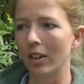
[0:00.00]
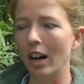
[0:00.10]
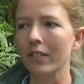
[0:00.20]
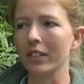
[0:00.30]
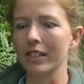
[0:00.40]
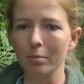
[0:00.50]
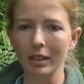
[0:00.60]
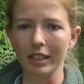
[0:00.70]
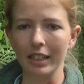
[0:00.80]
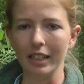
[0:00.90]
offer
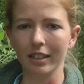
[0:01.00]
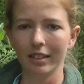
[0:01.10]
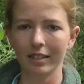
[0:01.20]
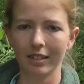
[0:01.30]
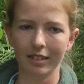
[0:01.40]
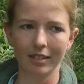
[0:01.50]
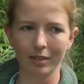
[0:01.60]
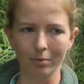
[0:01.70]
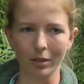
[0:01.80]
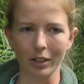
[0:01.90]
stability
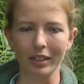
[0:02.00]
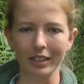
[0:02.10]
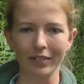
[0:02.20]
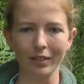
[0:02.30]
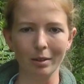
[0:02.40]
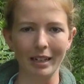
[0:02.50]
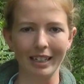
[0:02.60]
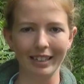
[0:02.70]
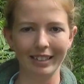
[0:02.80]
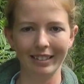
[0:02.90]
more quickly for a
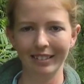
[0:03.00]
bank.